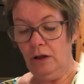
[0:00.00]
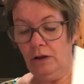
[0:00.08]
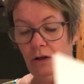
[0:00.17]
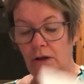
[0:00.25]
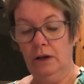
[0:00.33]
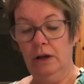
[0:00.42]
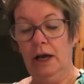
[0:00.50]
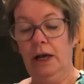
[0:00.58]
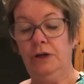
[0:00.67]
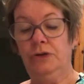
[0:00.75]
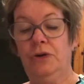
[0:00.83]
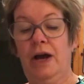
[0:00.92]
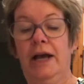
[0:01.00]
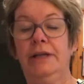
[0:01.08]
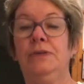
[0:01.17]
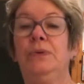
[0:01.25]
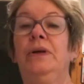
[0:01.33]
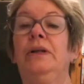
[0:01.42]
And alcohol
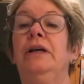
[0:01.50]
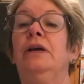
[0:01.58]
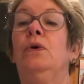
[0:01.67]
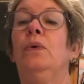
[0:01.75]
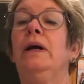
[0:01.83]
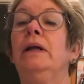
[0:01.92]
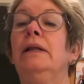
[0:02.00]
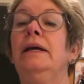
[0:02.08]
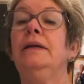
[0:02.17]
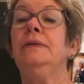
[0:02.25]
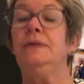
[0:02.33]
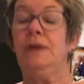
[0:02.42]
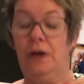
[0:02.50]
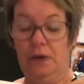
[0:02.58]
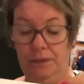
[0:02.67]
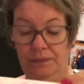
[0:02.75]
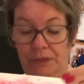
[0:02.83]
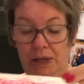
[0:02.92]
dries really
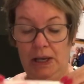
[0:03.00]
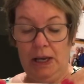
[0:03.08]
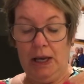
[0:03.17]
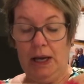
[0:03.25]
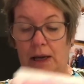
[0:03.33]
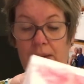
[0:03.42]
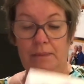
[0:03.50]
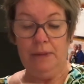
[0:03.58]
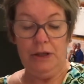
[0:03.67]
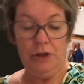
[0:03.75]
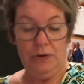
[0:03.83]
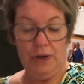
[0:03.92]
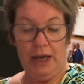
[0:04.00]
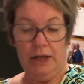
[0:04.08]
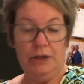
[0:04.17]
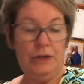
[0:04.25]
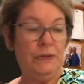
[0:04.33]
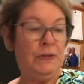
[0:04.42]
quickly, so
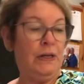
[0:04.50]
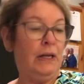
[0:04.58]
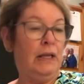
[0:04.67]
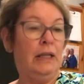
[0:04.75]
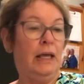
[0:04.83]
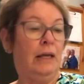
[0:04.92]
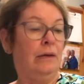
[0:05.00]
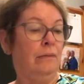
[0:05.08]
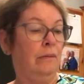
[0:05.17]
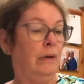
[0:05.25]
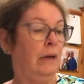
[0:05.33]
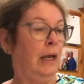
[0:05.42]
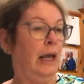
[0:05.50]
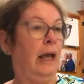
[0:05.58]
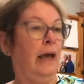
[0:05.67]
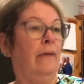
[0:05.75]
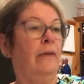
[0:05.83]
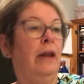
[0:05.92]
you can use it, and
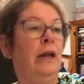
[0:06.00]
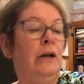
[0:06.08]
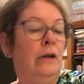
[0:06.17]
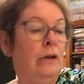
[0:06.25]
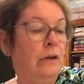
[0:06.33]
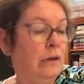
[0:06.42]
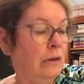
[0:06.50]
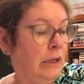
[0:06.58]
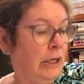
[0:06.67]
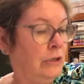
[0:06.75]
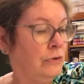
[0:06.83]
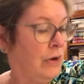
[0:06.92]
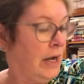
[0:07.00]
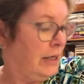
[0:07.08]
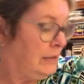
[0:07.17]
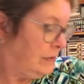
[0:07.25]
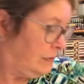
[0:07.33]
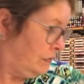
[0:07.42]
then
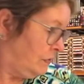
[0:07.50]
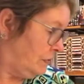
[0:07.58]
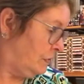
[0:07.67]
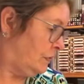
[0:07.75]
it